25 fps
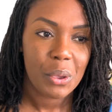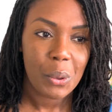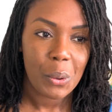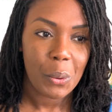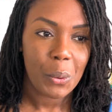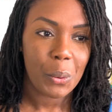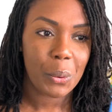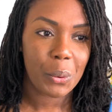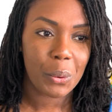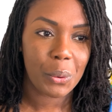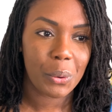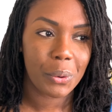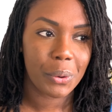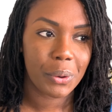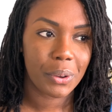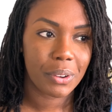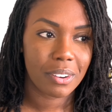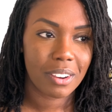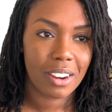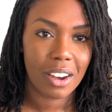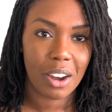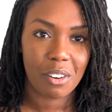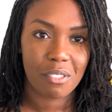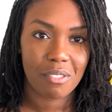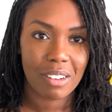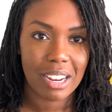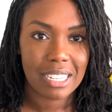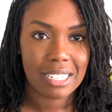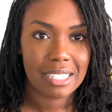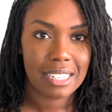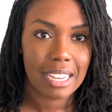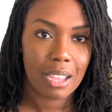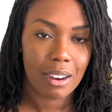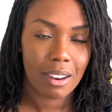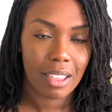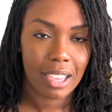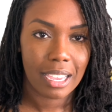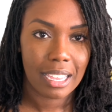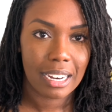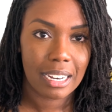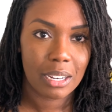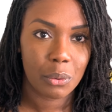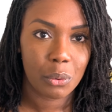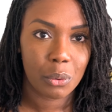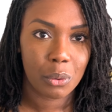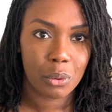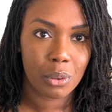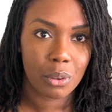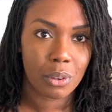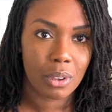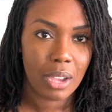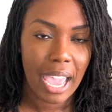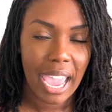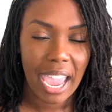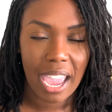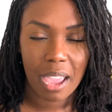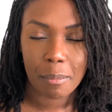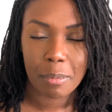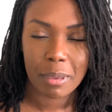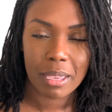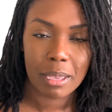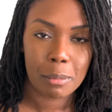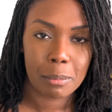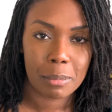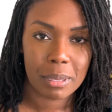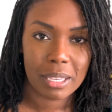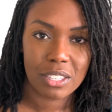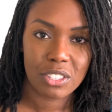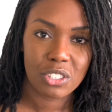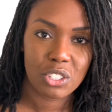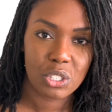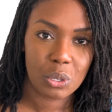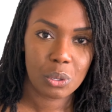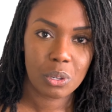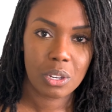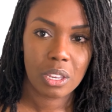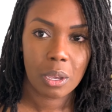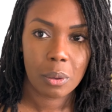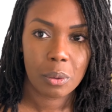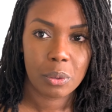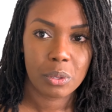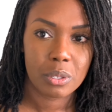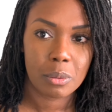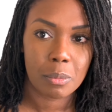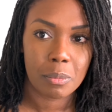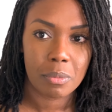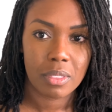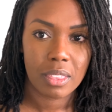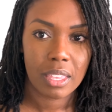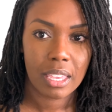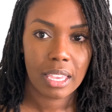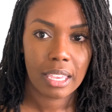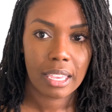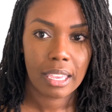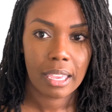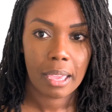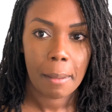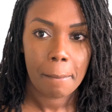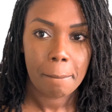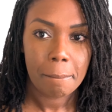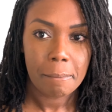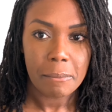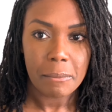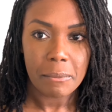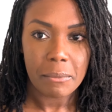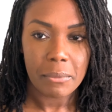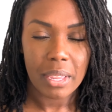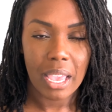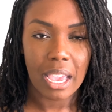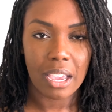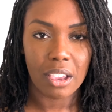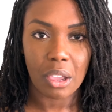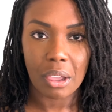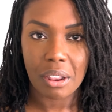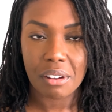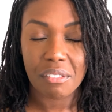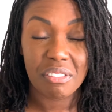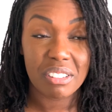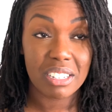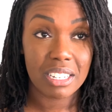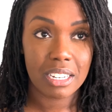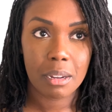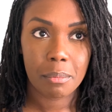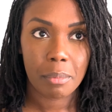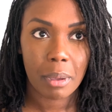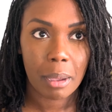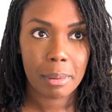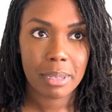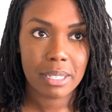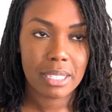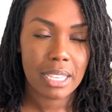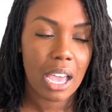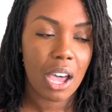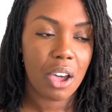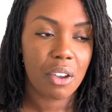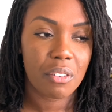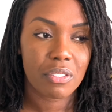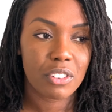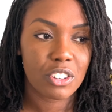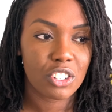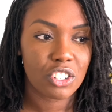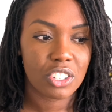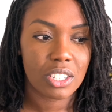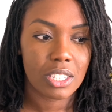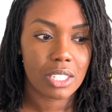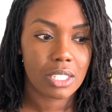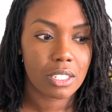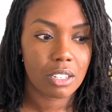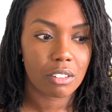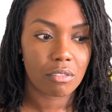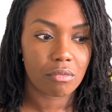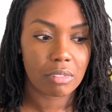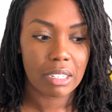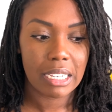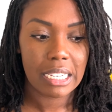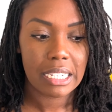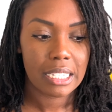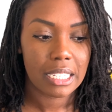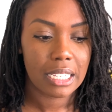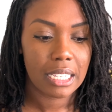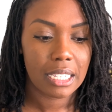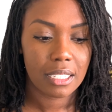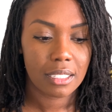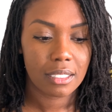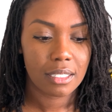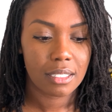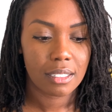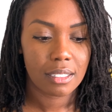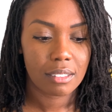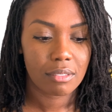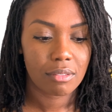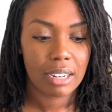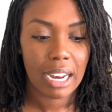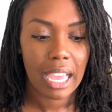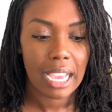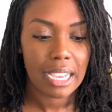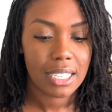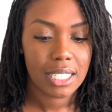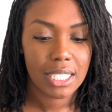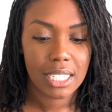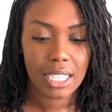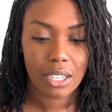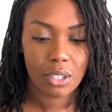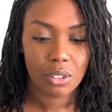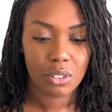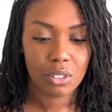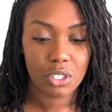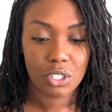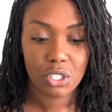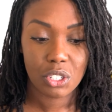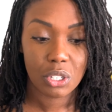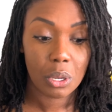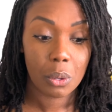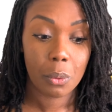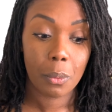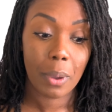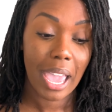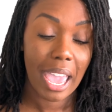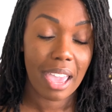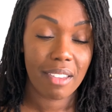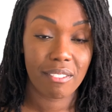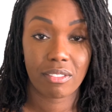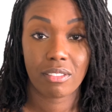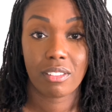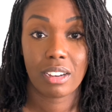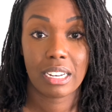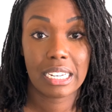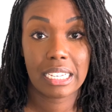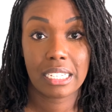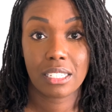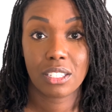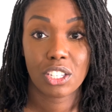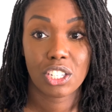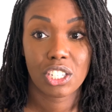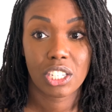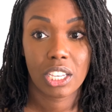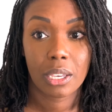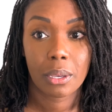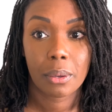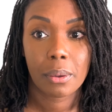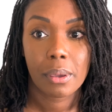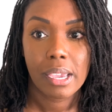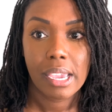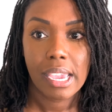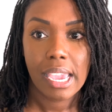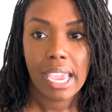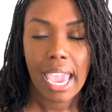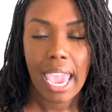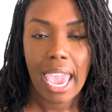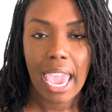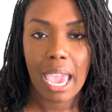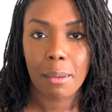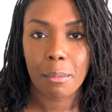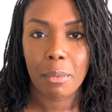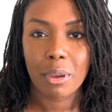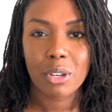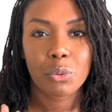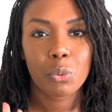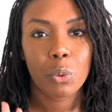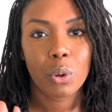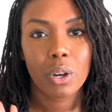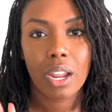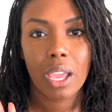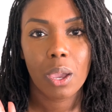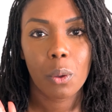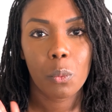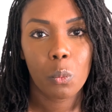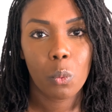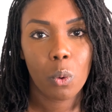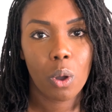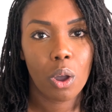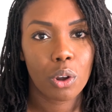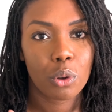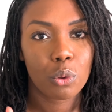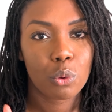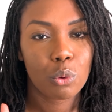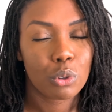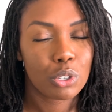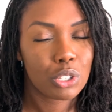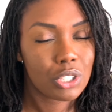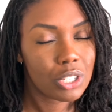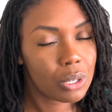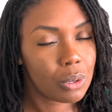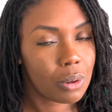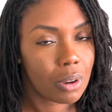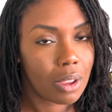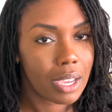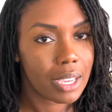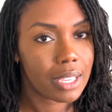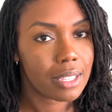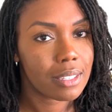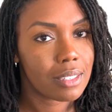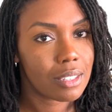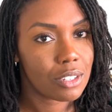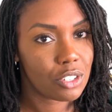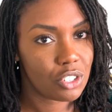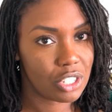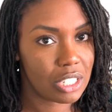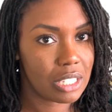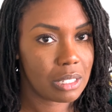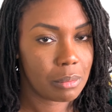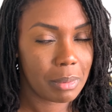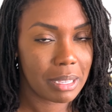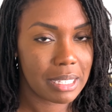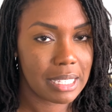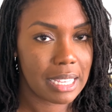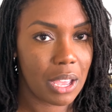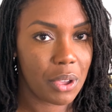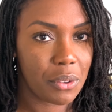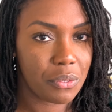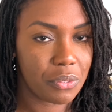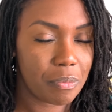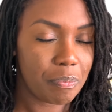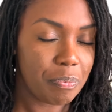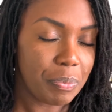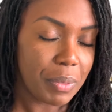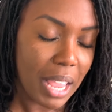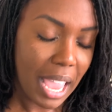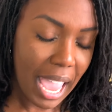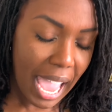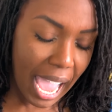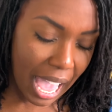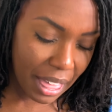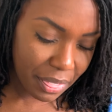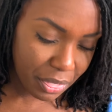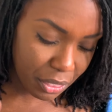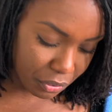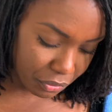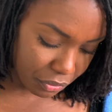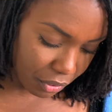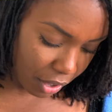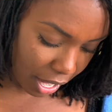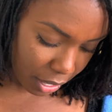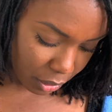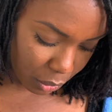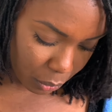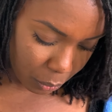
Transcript: or you know renting out like a little airbnb studio or something and going for dinner by myself and just reading and relaxing and doing whatever i need to do um, i just want like one or two nights just to myself and the final